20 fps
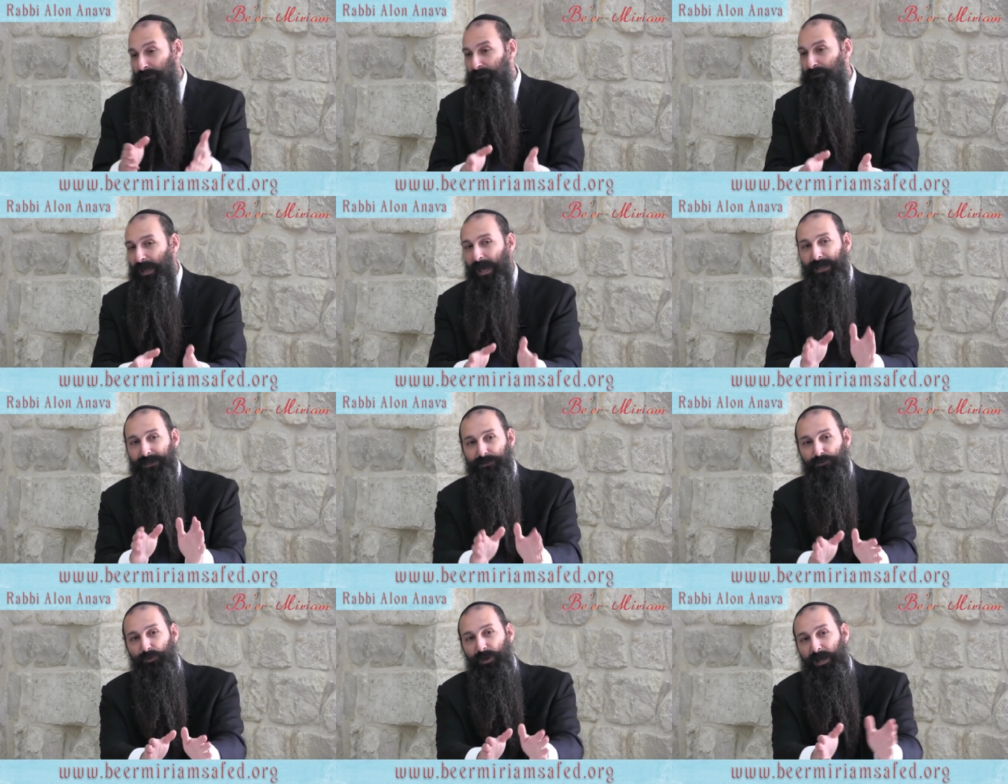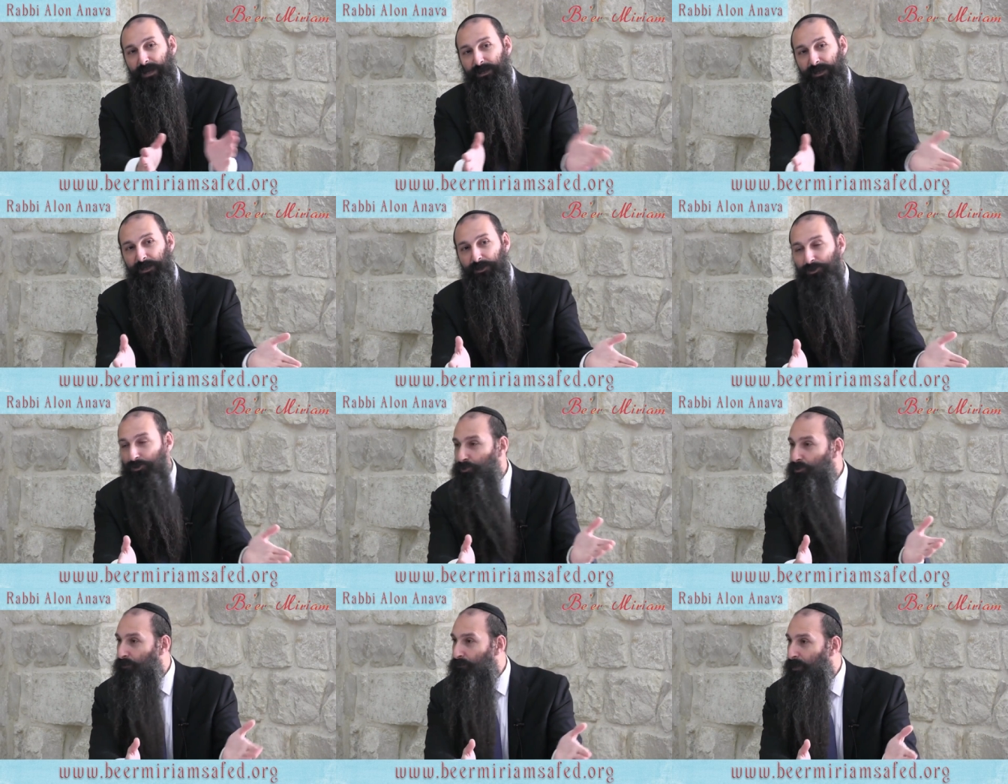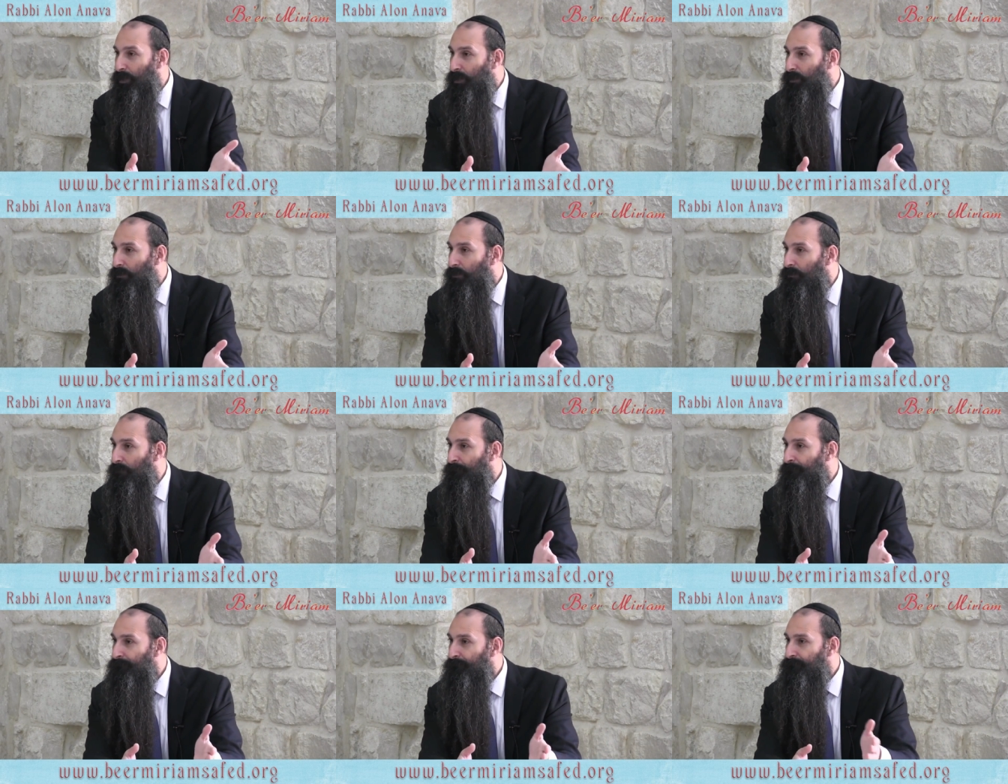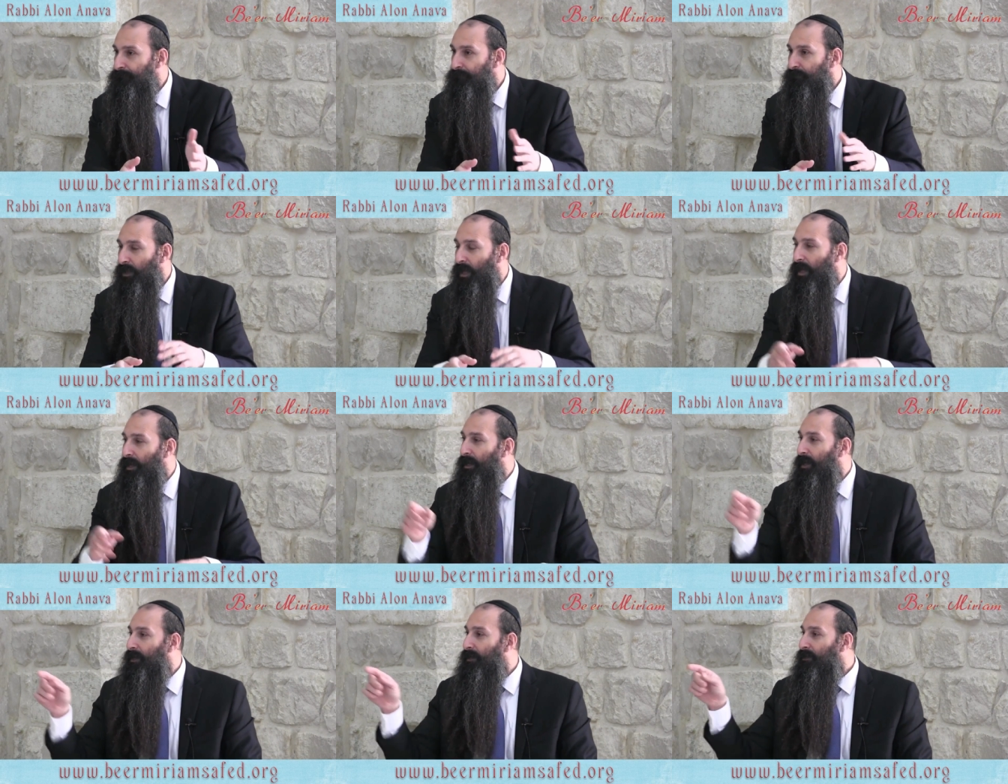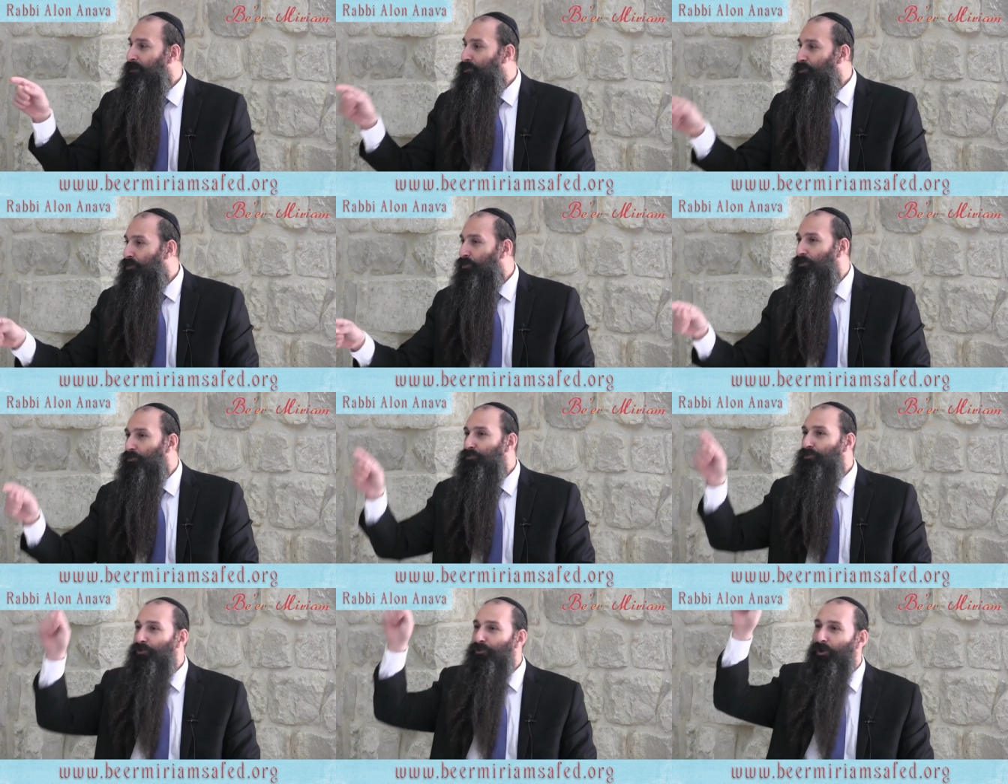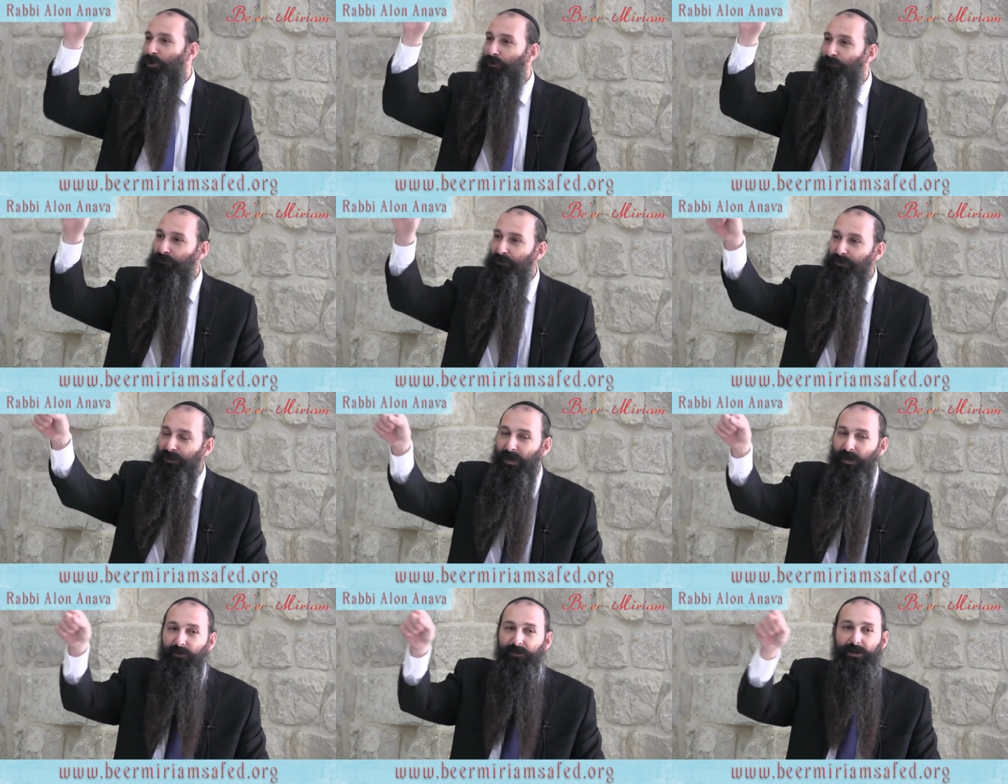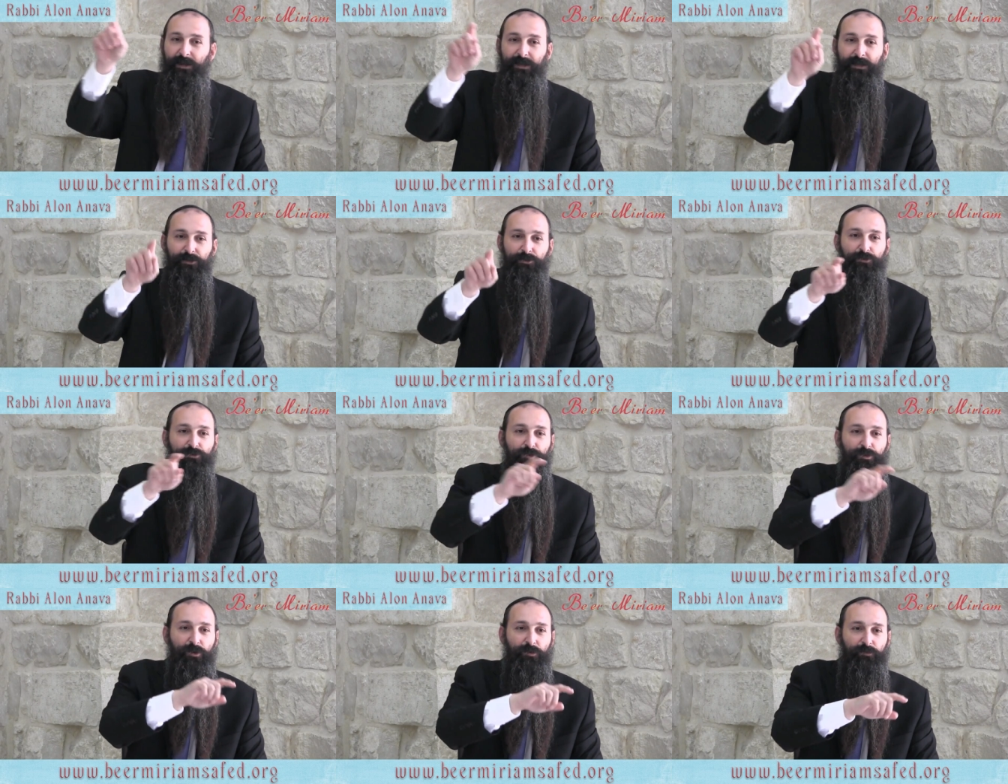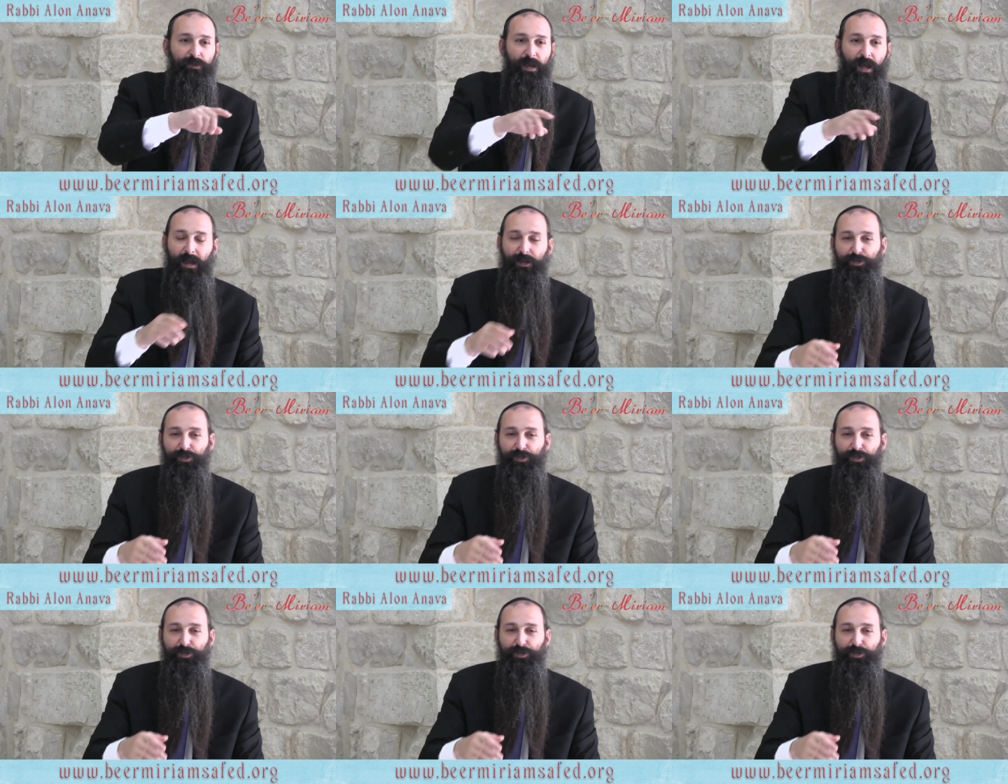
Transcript: That's where I need you to be and I need you to go over there, and I need you to go over there.